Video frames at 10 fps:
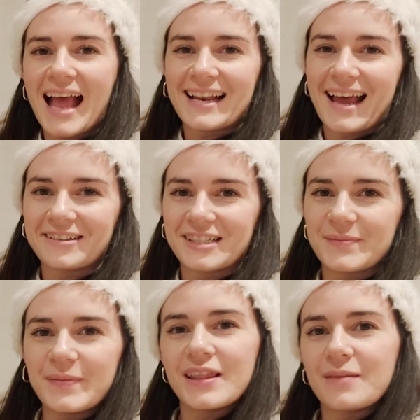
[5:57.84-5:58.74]
Now just
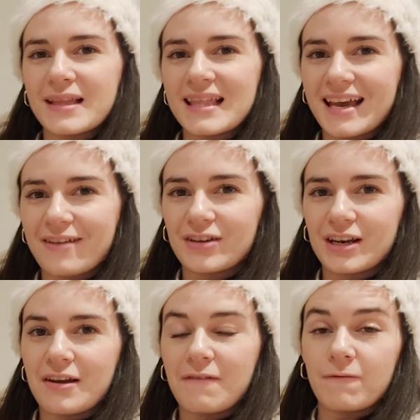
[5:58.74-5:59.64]
put them in the oven
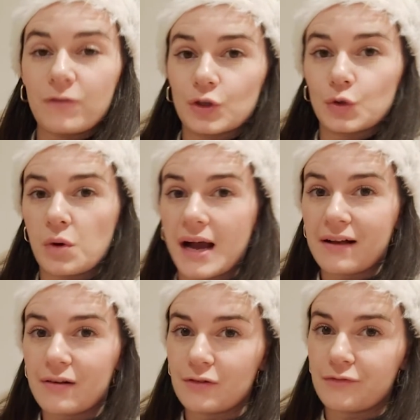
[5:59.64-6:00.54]
for
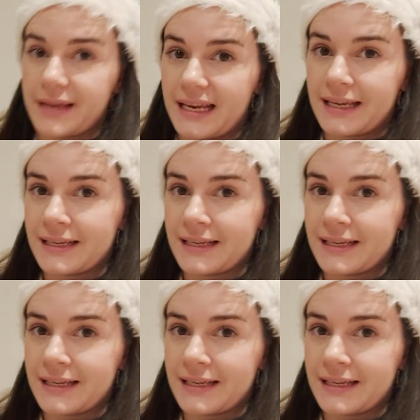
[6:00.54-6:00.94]
12 minutes.